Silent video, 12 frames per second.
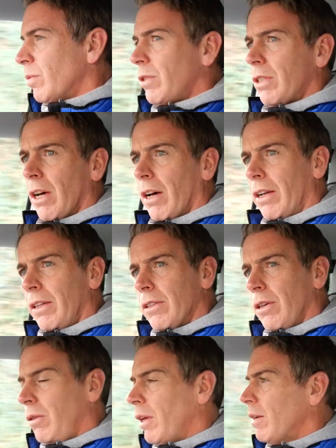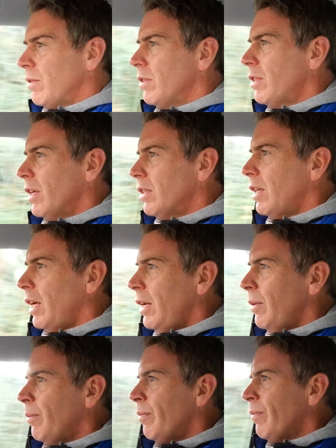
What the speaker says: we started in 2016.